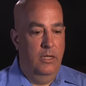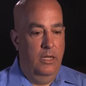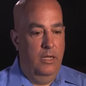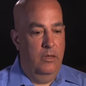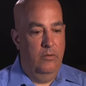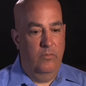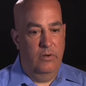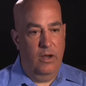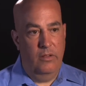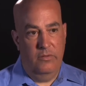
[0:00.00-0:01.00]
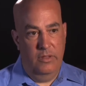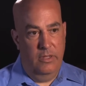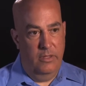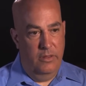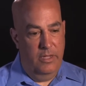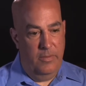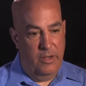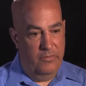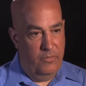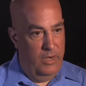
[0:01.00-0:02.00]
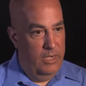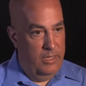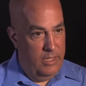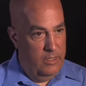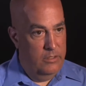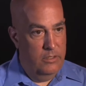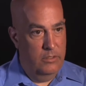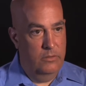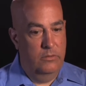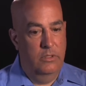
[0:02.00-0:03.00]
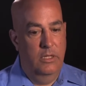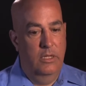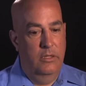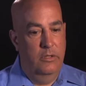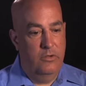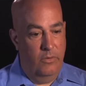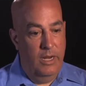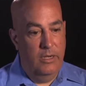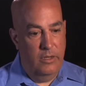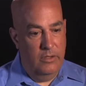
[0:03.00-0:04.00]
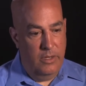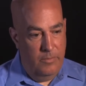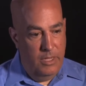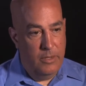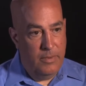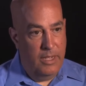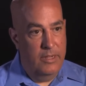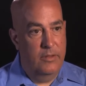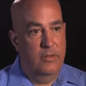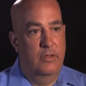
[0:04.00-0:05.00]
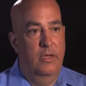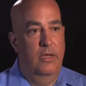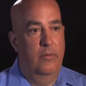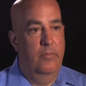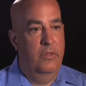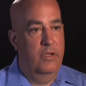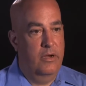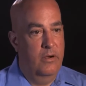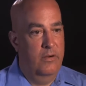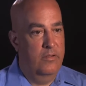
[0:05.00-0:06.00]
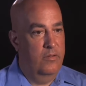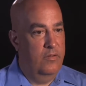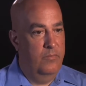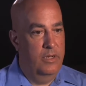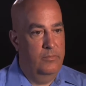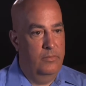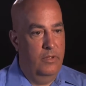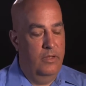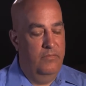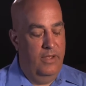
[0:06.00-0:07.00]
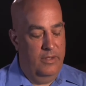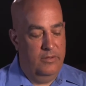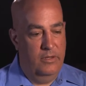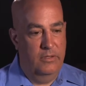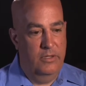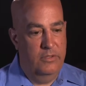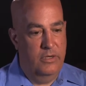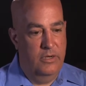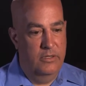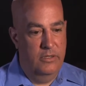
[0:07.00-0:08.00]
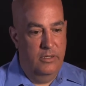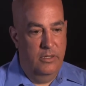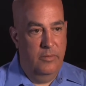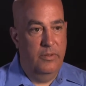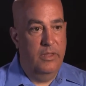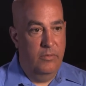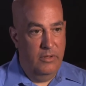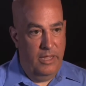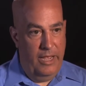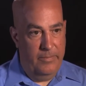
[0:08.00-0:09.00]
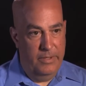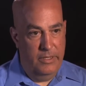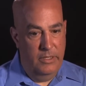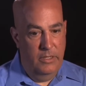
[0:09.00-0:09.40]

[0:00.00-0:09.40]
And regardless of the amount of training that you do, you train to minimize the occurrences of accidental discharge, but they will happen.